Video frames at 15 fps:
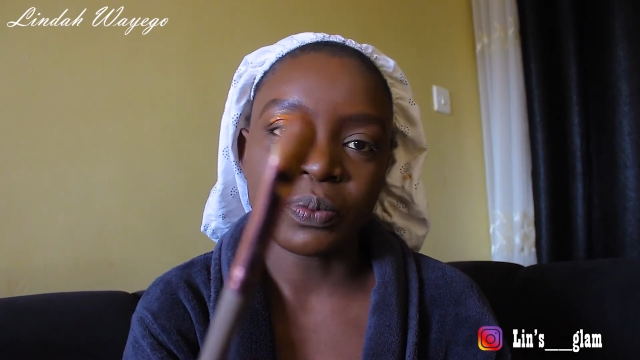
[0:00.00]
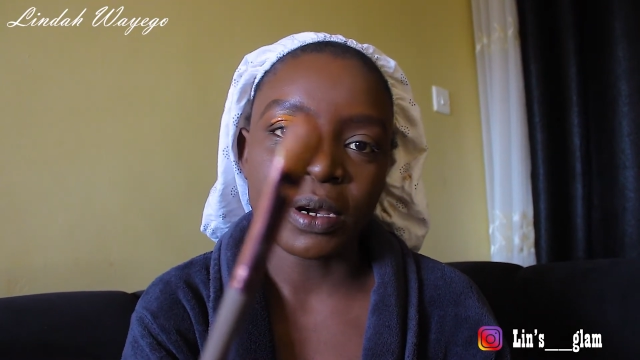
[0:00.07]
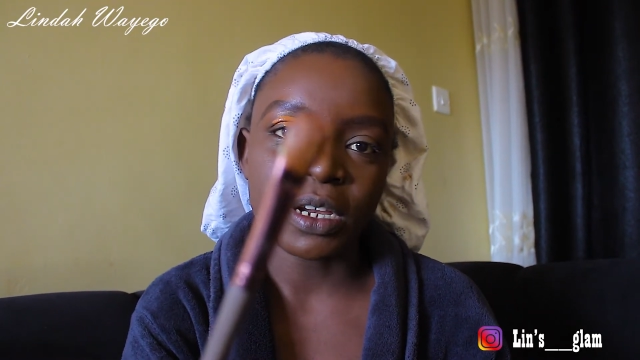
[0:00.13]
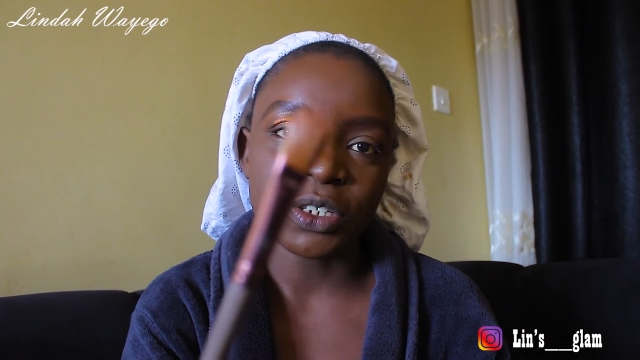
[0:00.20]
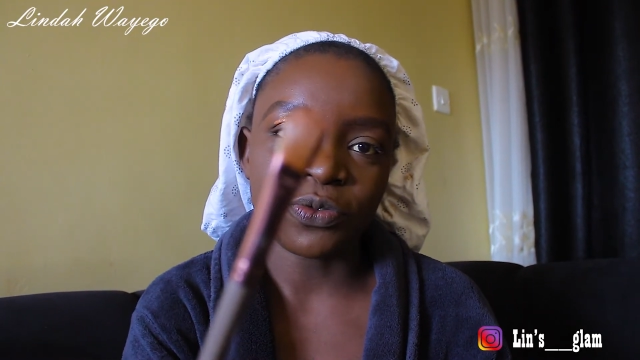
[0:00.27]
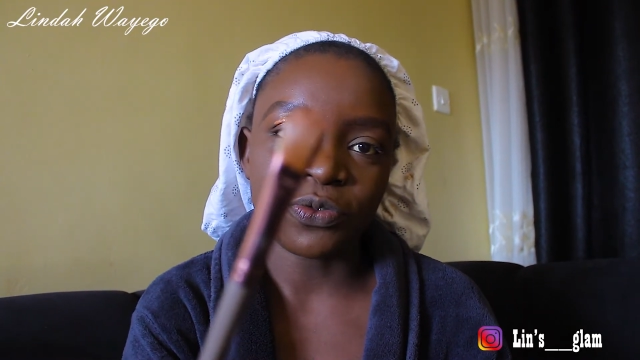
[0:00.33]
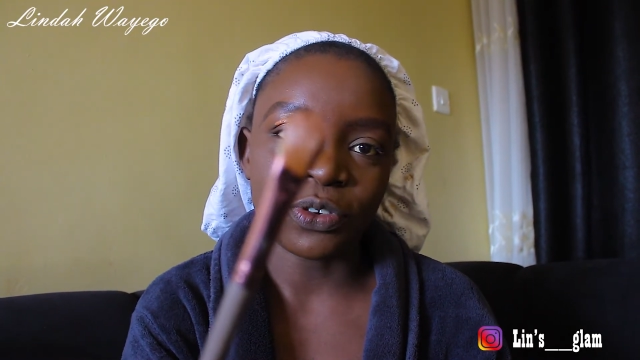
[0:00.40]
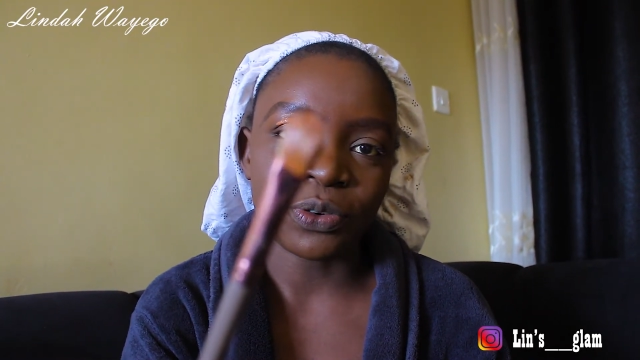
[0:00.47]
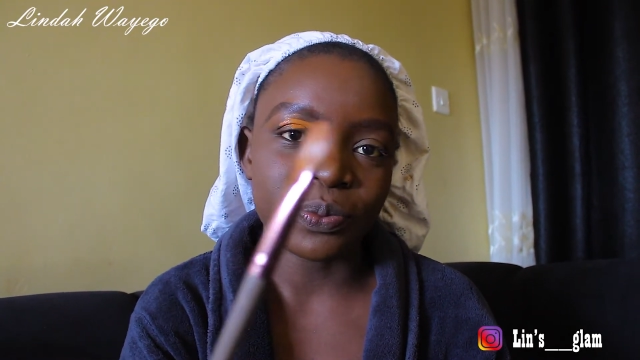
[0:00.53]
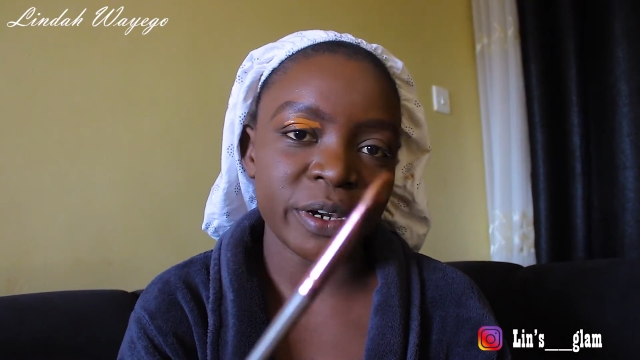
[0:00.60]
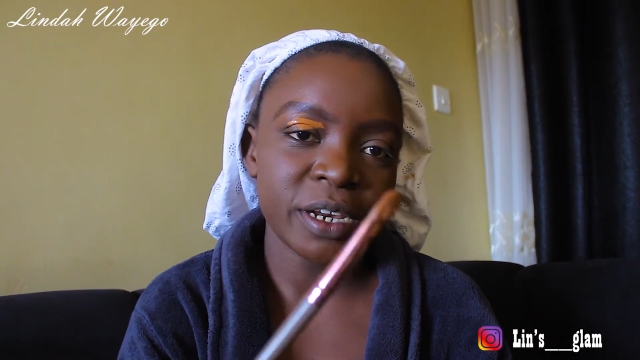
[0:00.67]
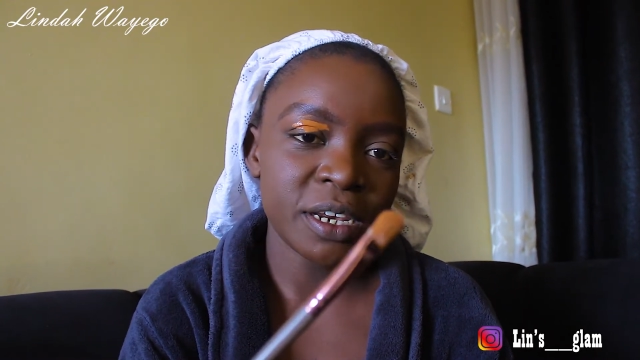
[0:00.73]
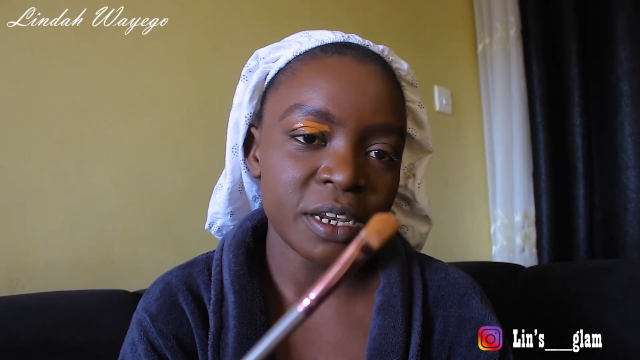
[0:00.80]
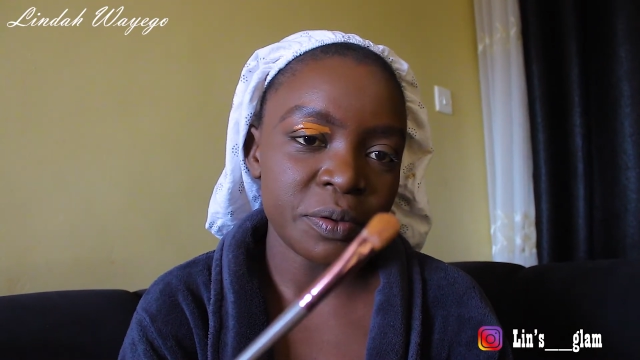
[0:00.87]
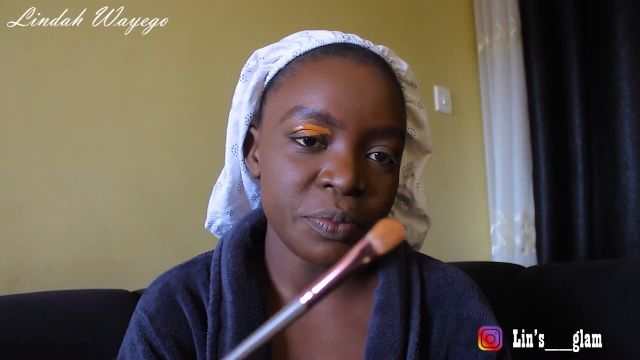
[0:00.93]
brush from
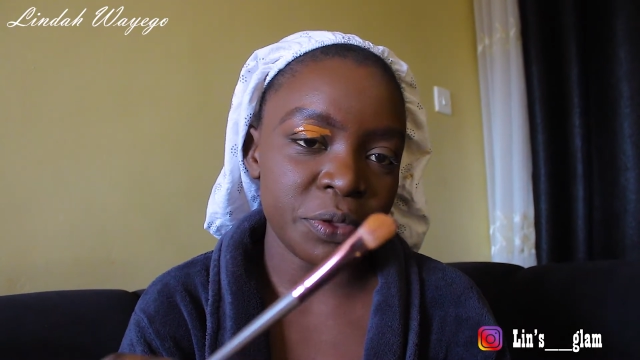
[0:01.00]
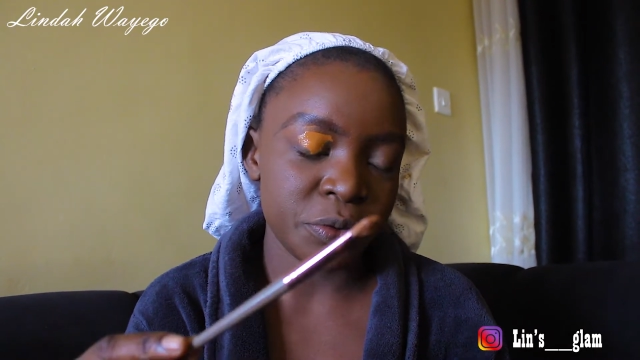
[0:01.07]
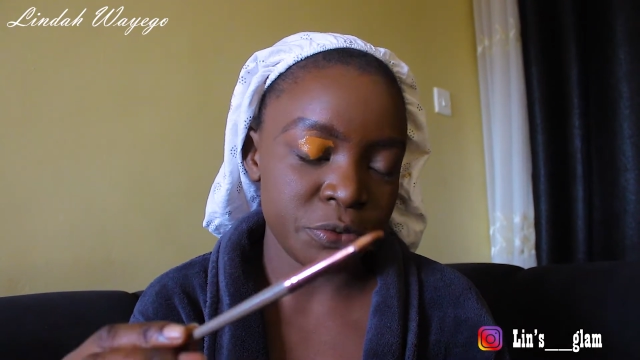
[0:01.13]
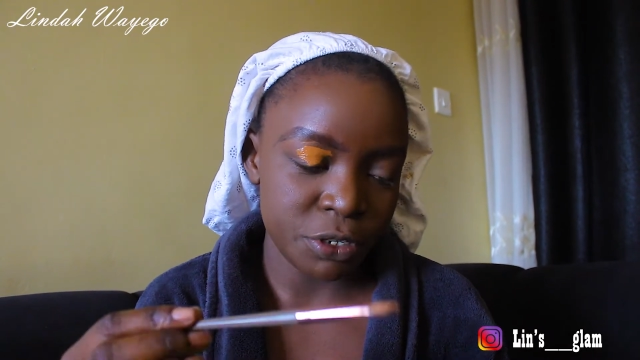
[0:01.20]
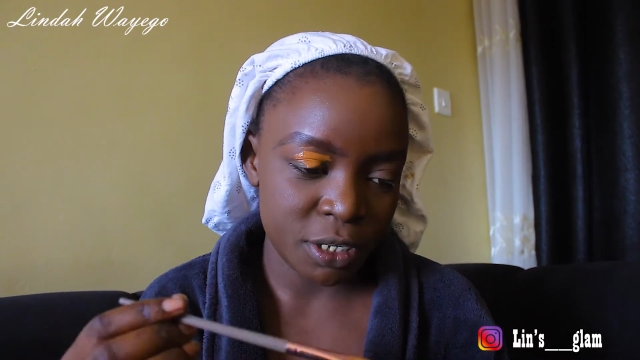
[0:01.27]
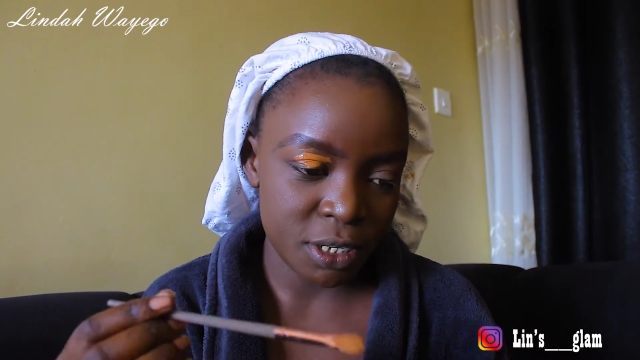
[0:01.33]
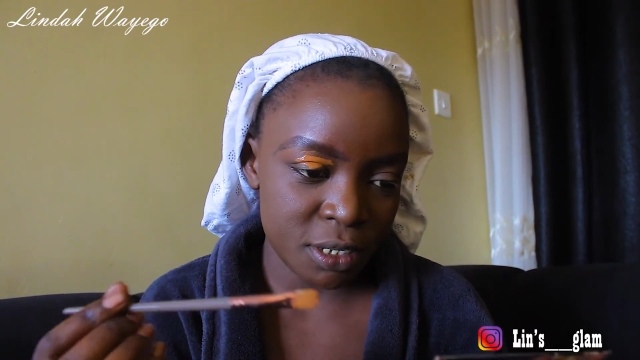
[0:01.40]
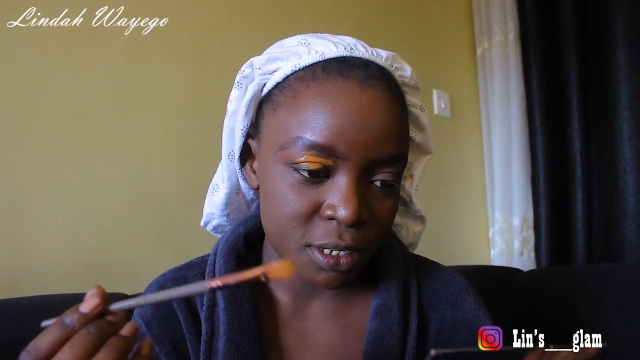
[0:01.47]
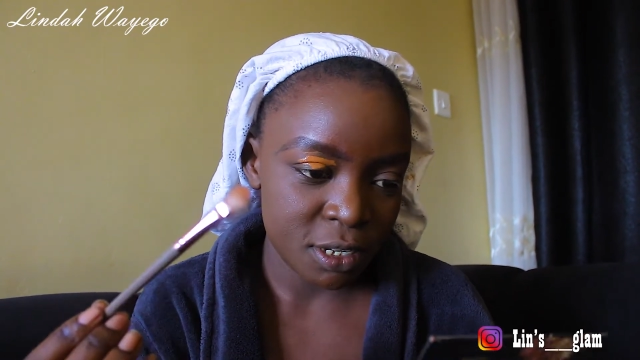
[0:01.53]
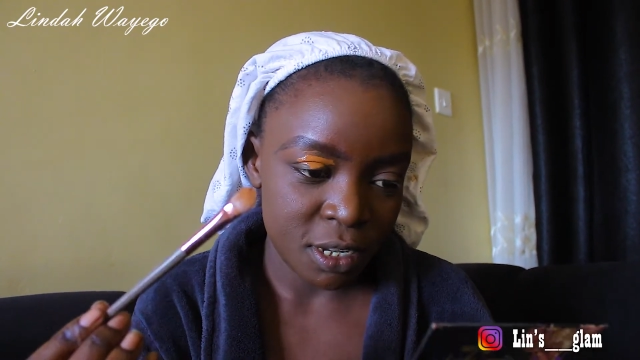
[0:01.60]
Reina Beauty.